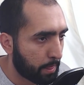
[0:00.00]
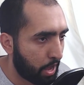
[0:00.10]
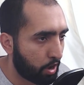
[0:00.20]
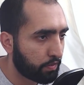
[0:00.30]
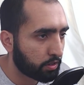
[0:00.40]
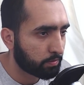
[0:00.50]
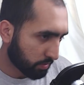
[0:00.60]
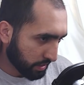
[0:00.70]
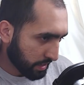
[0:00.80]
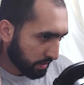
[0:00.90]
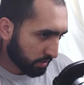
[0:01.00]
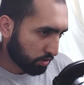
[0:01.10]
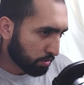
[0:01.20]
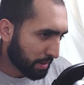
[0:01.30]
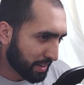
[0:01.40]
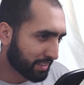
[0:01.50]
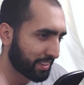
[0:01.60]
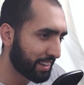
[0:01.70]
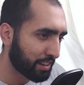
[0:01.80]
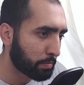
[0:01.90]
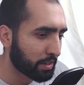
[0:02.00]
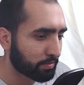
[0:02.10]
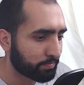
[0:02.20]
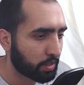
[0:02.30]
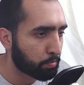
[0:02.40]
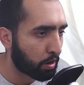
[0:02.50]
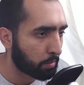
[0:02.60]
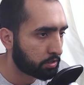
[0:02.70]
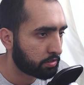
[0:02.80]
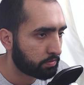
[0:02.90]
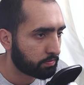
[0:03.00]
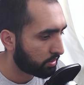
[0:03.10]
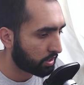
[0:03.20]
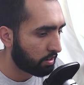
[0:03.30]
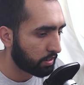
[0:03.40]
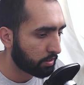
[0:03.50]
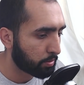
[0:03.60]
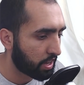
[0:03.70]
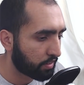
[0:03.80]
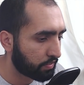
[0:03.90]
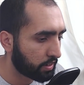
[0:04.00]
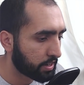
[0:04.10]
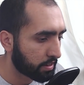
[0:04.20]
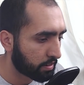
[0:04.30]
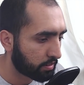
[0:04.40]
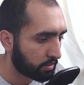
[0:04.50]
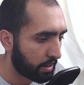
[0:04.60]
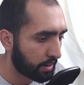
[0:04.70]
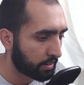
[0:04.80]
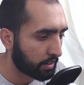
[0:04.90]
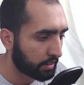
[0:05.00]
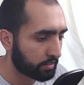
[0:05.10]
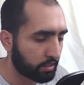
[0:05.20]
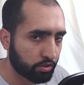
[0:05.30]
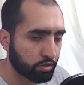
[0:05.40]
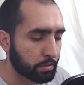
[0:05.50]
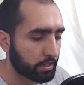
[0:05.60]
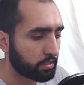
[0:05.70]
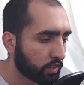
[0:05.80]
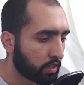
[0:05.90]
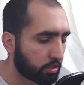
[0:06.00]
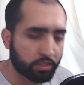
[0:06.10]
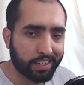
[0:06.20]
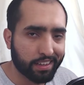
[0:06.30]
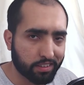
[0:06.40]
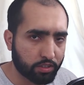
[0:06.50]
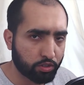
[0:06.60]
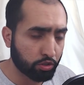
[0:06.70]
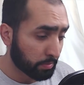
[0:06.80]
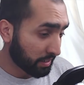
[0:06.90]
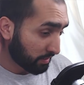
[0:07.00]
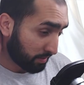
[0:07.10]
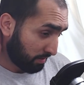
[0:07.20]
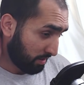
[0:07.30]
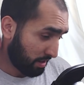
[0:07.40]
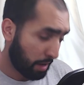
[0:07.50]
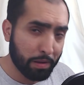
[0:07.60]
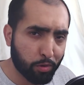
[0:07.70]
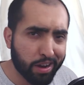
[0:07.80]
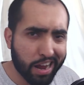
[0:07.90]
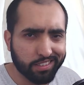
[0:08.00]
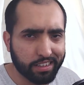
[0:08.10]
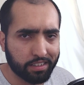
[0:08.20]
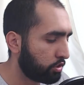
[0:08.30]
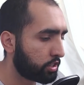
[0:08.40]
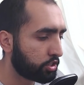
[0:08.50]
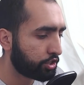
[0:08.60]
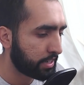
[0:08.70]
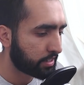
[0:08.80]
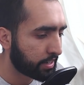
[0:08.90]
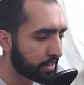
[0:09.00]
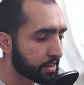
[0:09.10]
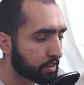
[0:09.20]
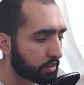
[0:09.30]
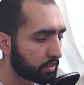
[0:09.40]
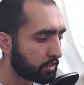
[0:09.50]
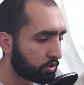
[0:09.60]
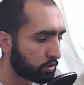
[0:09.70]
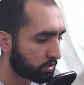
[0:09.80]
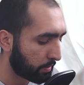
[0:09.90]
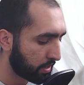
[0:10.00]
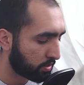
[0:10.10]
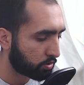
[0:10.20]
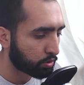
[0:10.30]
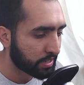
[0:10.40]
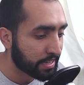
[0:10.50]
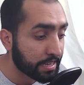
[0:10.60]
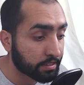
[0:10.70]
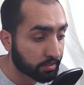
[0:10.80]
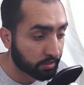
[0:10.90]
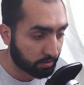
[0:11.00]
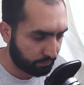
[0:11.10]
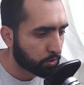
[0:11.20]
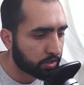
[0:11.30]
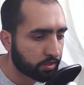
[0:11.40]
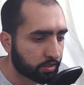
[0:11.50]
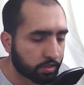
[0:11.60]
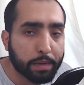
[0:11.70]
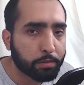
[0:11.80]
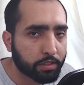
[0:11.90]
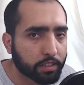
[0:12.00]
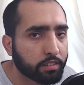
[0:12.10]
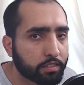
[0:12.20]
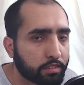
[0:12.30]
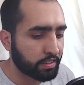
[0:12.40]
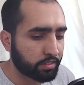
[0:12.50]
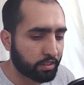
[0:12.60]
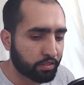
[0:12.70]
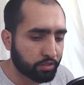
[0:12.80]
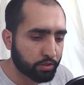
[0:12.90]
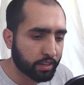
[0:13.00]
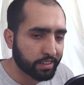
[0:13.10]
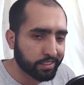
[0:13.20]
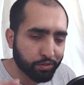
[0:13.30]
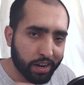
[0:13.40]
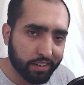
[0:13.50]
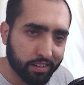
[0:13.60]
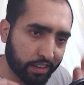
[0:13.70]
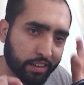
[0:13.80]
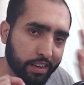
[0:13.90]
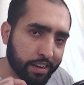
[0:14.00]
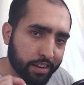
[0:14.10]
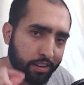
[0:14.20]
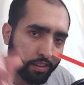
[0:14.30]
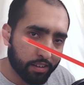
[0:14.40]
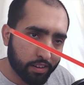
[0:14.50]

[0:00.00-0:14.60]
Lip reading: However, the zoom in is a little bit abrupt. So currently we have linear handling the zoom in. So to get this to zoom in a bit more nicely, you can change linear to something else called ease, which is the same thing. Instead of doing a direct like linear